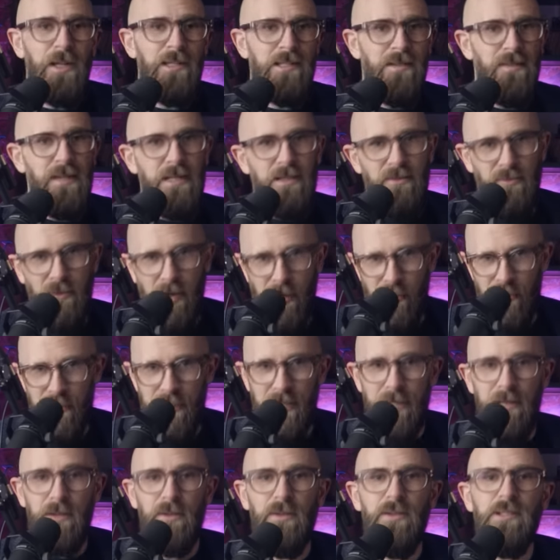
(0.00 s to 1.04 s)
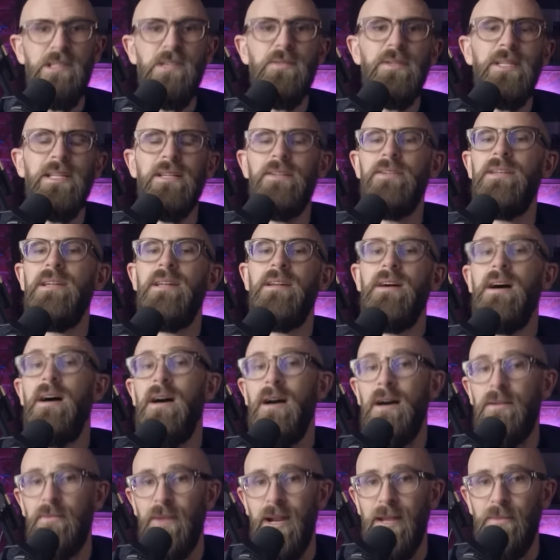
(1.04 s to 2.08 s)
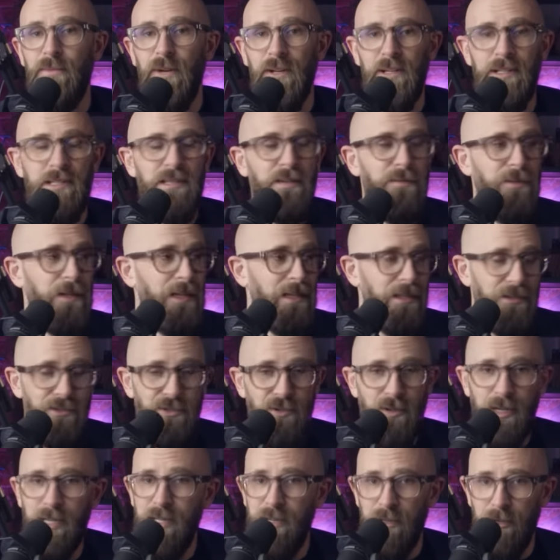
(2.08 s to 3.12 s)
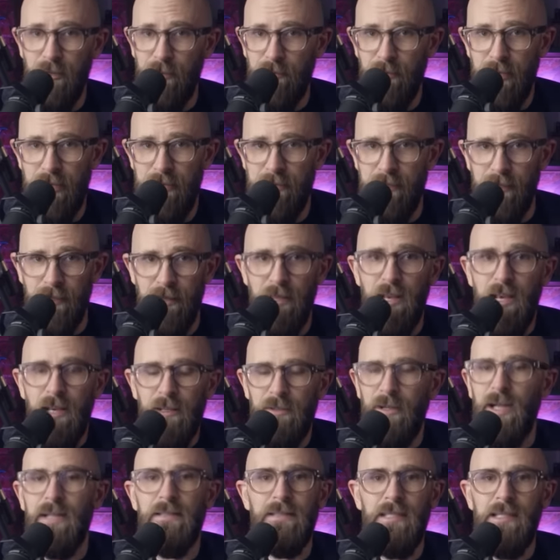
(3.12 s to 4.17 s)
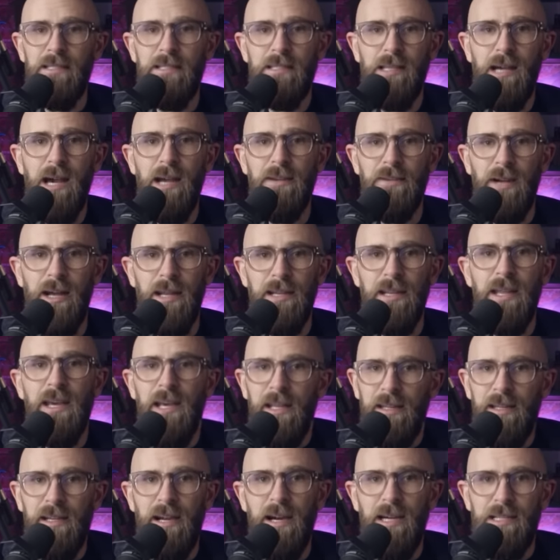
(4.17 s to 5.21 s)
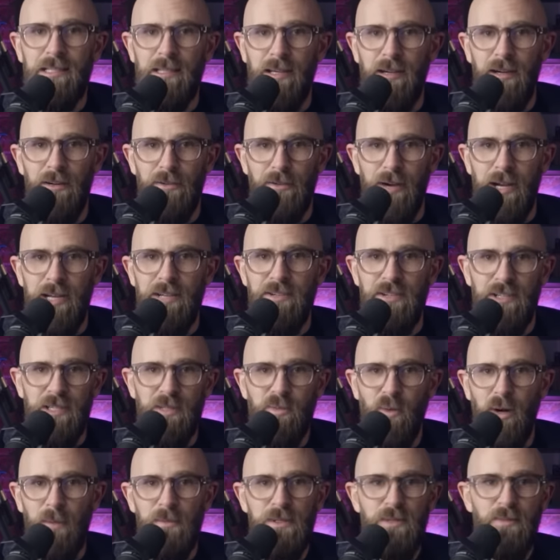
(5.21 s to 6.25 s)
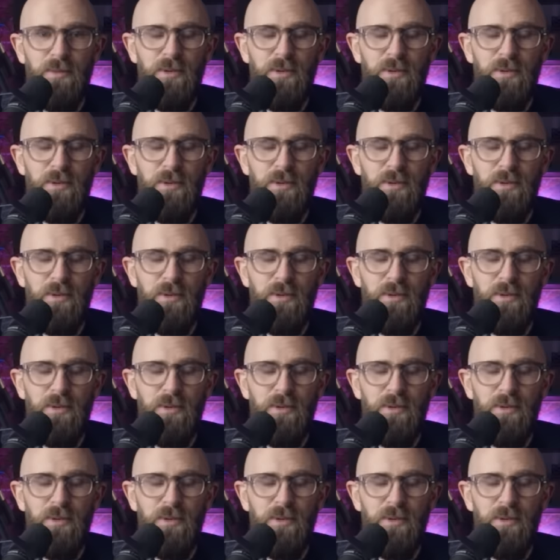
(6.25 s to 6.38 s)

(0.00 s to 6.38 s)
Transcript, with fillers: part of this run was that it also included a heart rate monitor for literally no reason. Throughout the entire run, the guy's heart rate just swapped